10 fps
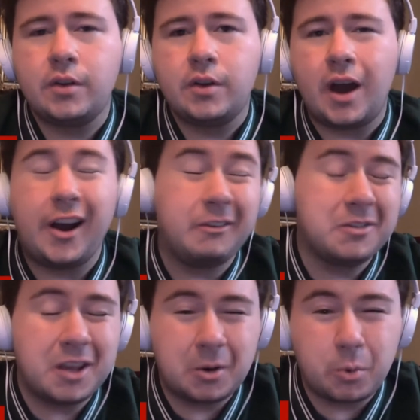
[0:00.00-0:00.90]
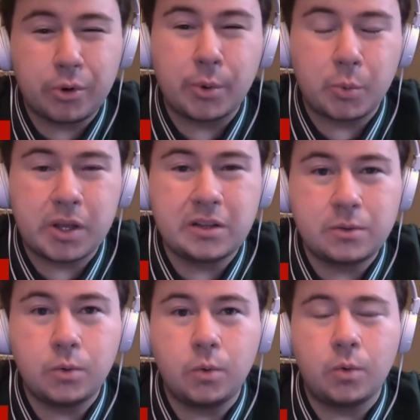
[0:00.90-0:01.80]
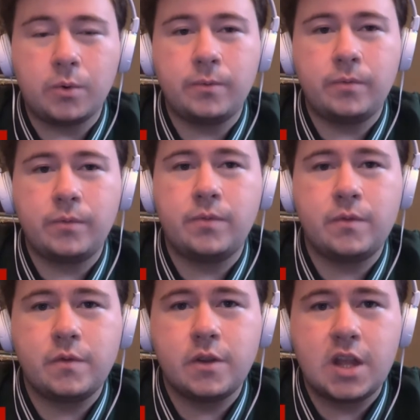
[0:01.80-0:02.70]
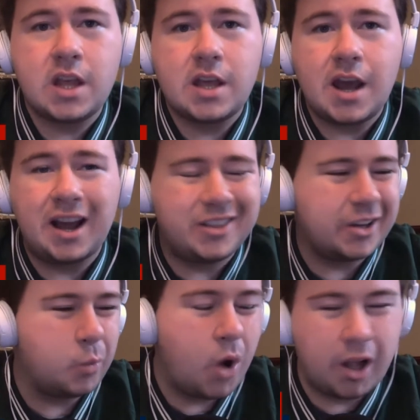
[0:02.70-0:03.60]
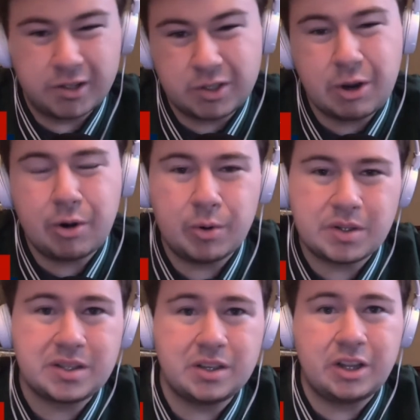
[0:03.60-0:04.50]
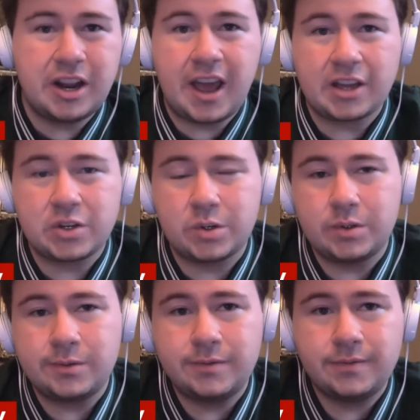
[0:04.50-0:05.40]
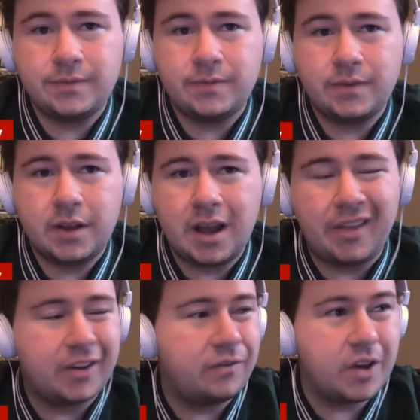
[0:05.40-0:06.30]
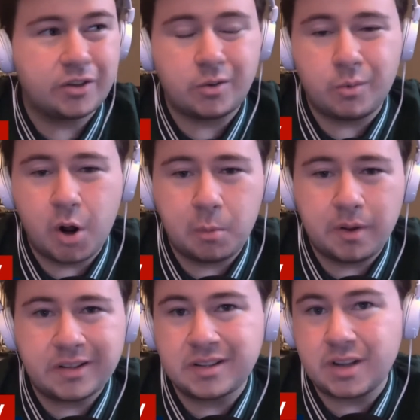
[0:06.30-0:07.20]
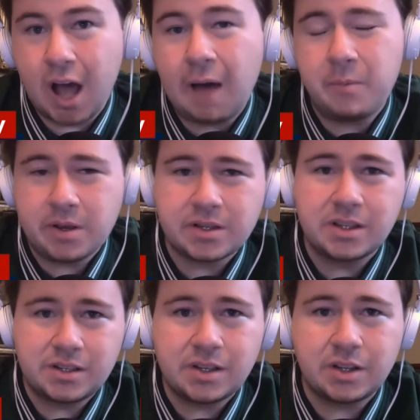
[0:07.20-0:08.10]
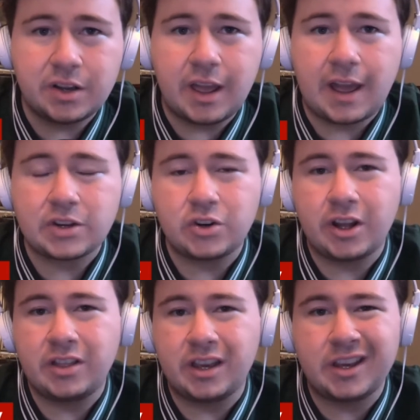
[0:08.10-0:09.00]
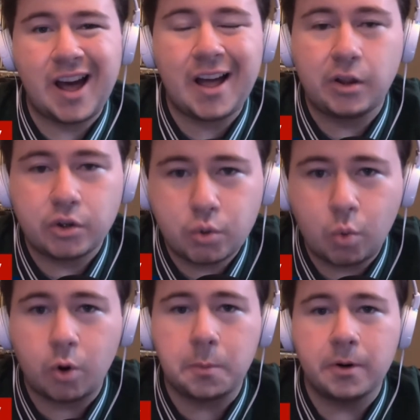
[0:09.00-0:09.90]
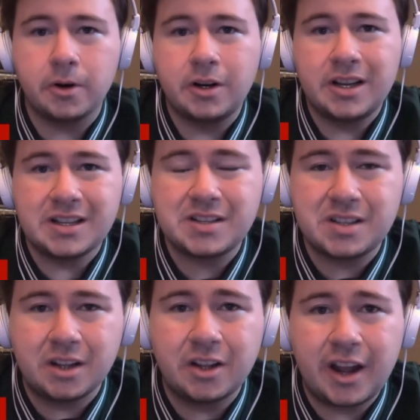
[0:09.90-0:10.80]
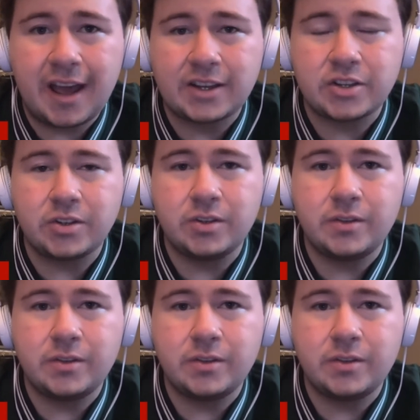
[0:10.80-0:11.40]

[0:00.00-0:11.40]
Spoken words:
I don't even think we're in a retool. I think Juan Soto is still a national. I think Victor Robles is obviously still a national. I think Kyle Schwarber is still a national.